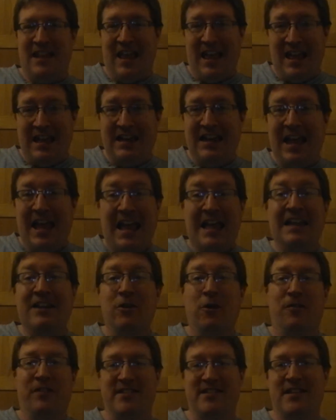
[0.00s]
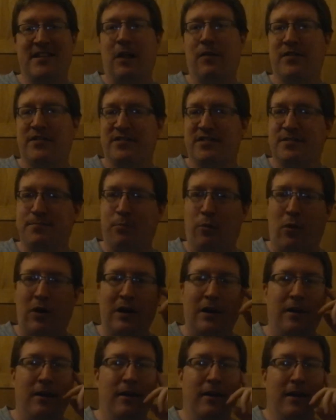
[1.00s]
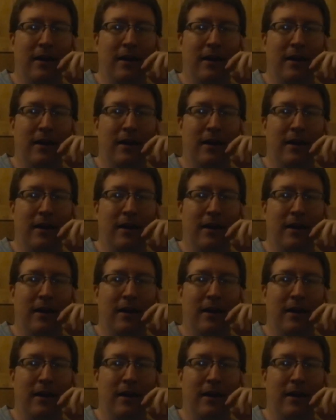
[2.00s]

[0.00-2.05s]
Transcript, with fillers: in in and of itself is a spoiler,